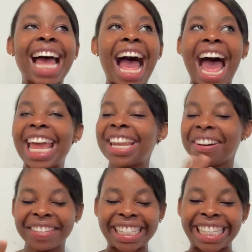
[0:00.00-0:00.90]
and
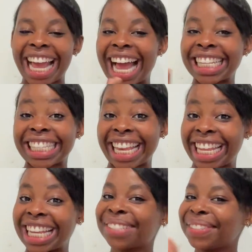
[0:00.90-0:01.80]
obviously I said
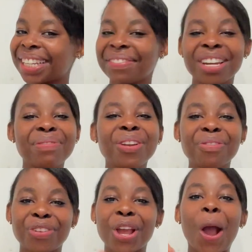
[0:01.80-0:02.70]
yes, which I'm going to be
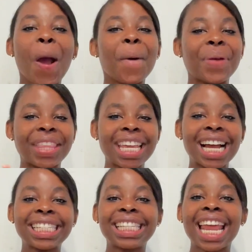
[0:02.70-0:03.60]
reviewing with you
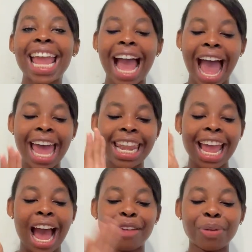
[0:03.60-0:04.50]
guys today and
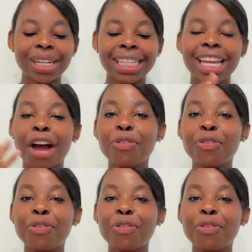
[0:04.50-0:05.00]
unboxing it.